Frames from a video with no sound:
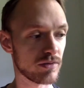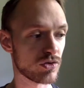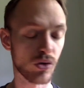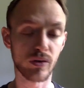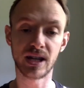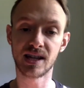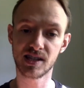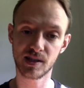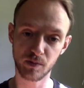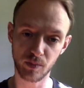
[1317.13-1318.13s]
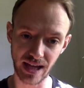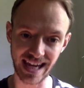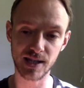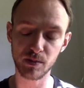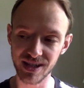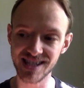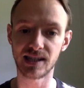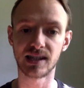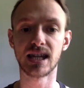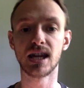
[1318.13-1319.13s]
drawing
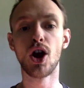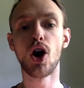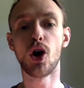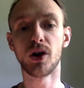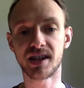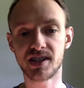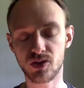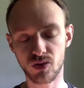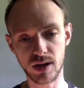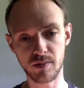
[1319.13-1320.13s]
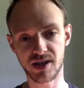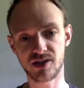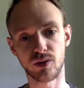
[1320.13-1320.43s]
explicitly on extremist or